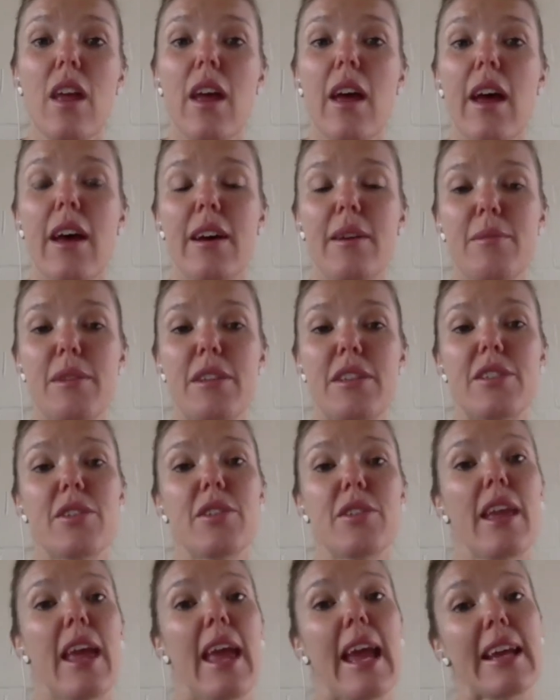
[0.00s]
And so
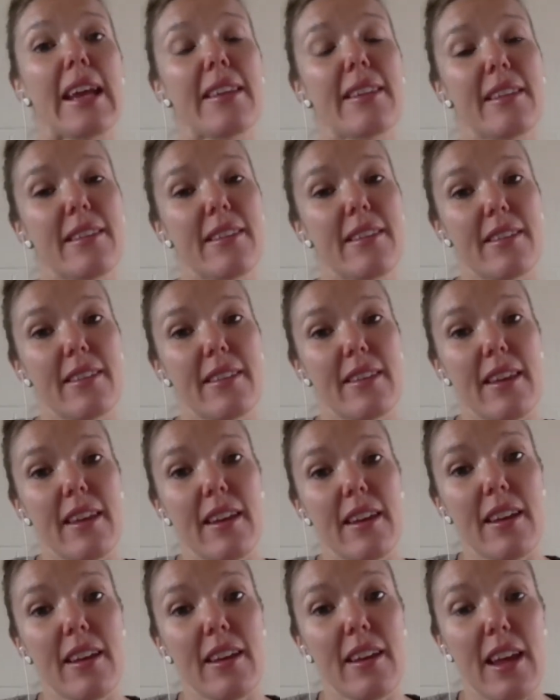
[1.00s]
the egg that's
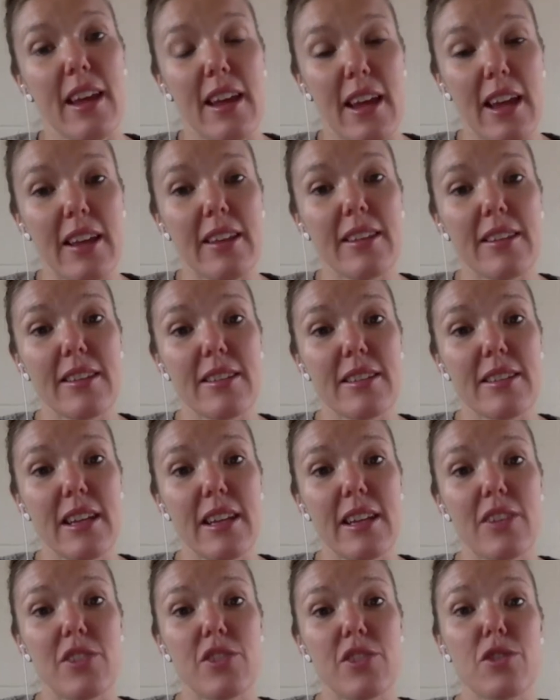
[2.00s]

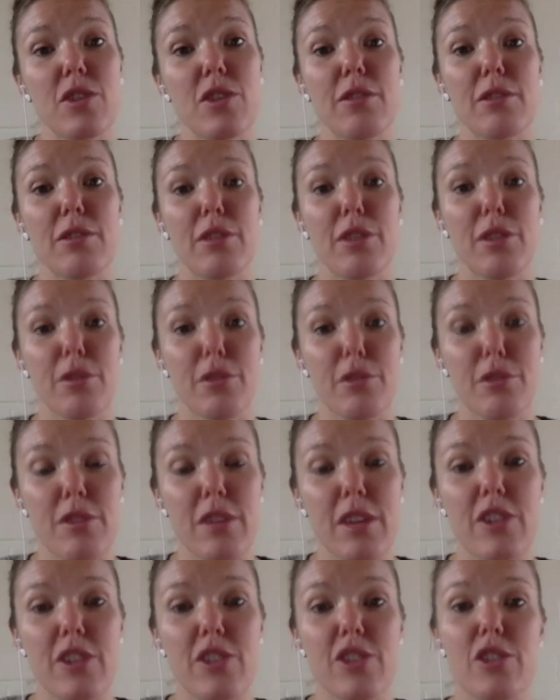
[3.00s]
needing to travel through
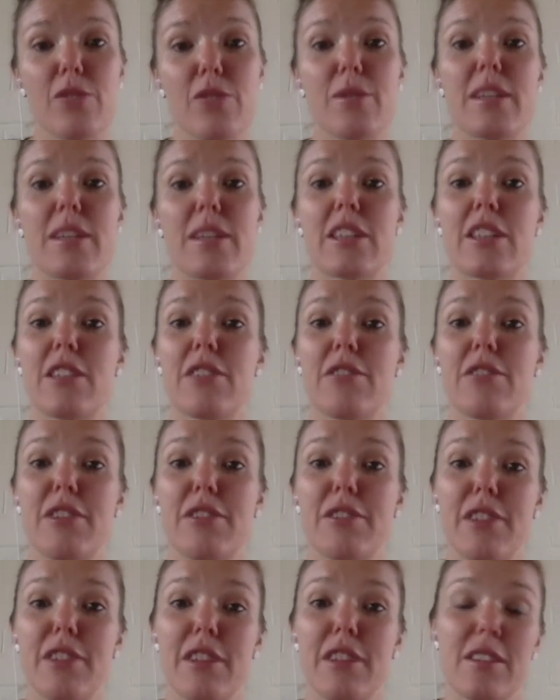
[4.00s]
that tube is actually
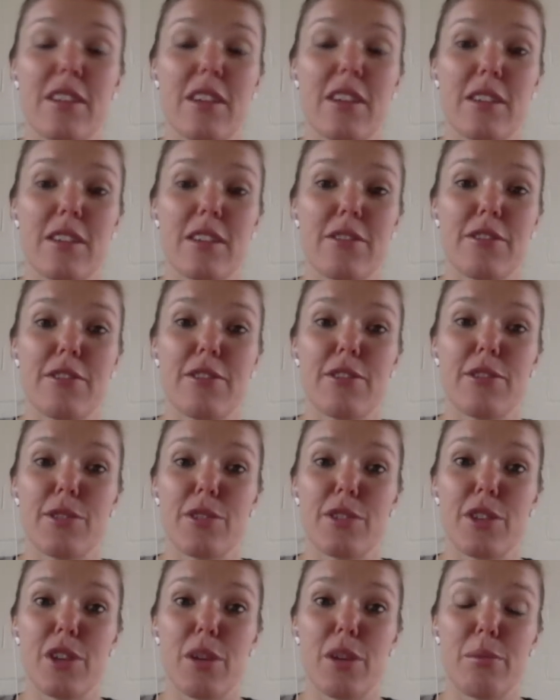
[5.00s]
roughly the size of a full
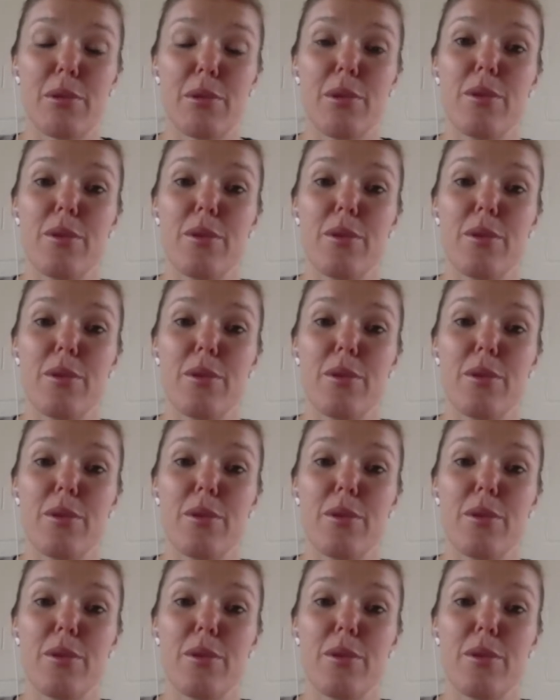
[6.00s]
stop.